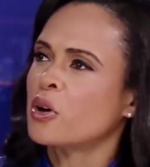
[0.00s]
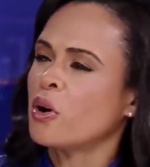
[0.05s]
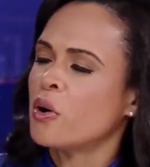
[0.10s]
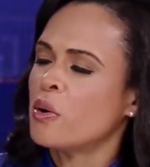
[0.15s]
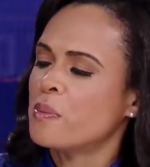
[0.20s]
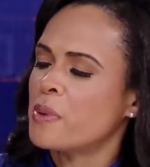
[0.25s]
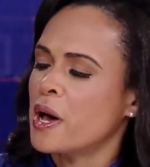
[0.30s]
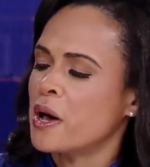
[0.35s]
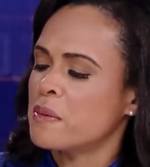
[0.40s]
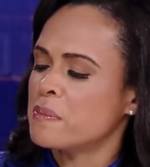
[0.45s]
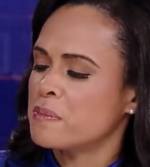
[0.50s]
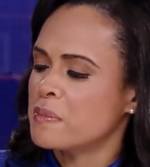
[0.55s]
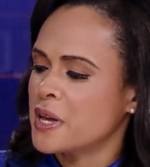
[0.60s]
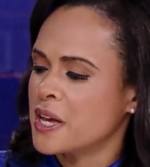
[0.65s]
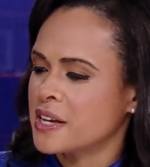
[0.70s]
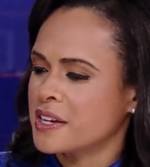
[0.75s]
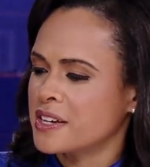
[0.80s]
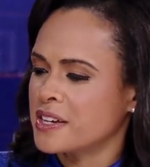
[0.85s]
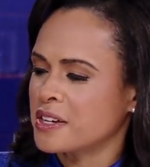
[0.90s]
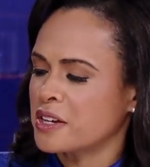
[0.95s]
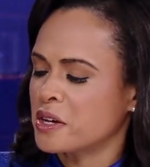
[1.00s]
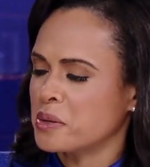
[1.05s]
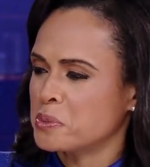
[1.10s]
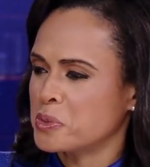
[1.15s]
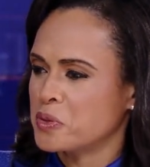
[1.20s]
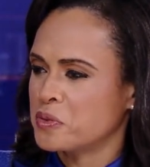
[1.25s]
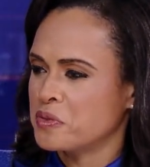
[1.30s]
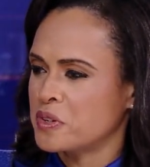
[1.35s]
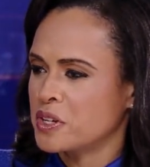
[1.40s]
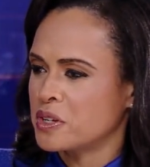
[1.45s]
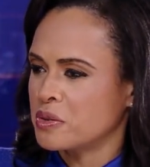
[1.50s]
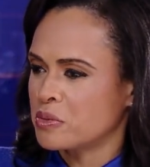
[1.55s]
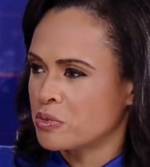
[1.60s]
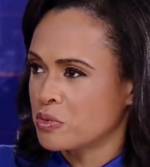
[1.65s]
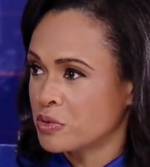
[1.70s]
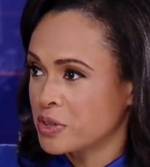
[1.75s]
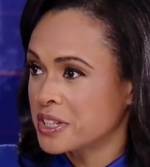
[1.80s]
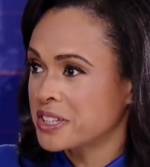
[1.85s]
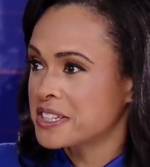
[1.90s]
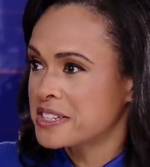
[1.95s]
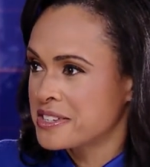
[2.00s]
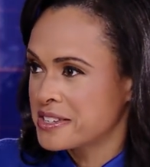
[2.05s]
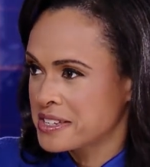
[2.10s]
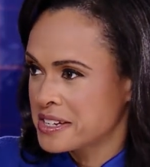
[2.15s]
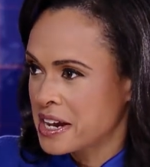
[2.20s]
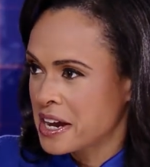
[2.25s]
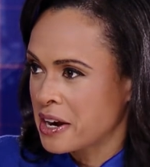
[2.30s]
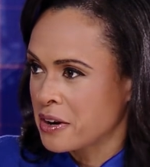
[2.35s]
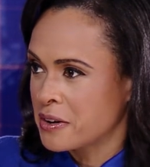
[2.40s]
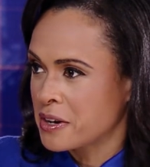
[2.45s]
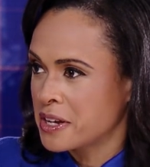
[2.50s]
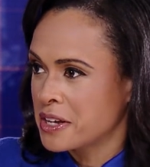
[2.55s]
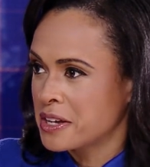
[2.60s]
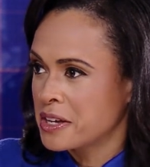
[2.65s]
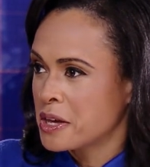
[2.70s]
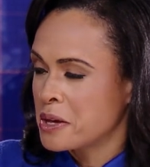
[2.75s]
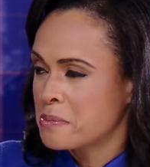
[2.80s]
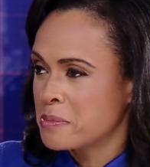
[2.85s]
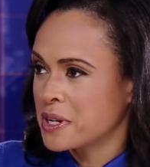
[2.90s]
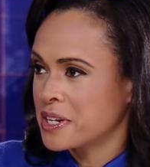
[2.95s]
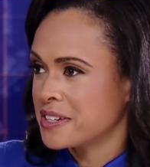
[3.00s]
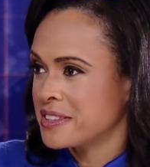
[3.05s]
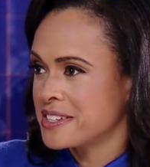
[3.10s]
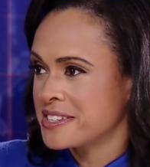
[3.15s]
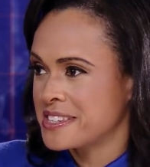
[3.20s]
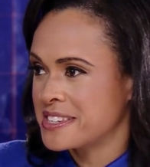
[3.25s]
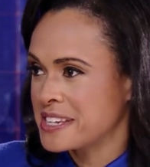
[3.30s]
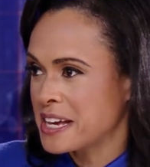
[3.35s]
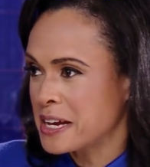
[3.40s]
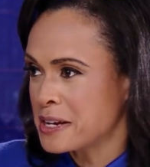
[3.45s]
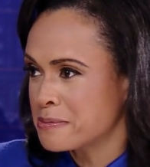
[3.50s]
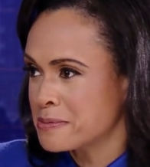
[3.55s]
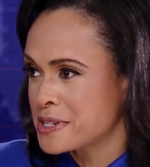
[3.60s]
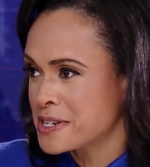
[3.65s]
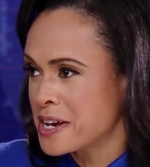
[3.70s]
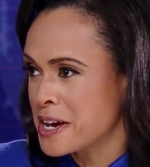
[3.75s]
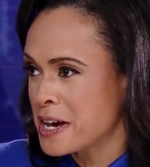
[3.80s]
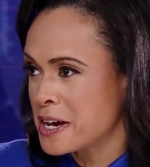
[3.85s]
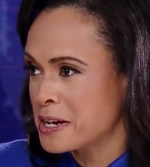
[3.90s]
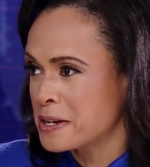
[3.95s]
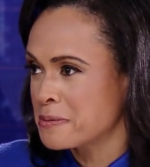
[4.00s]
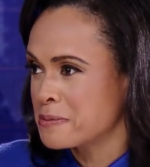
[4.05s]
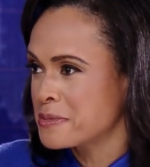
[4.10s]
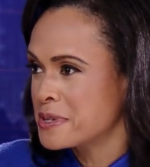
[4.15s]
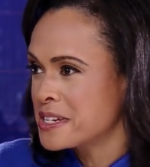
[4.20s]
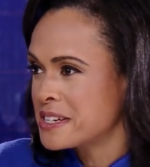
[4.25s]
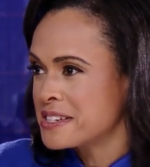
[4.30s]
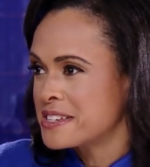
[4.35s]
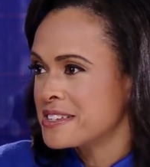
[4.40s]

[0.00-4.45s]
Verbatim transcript: go about making a movie really scary, but at the same time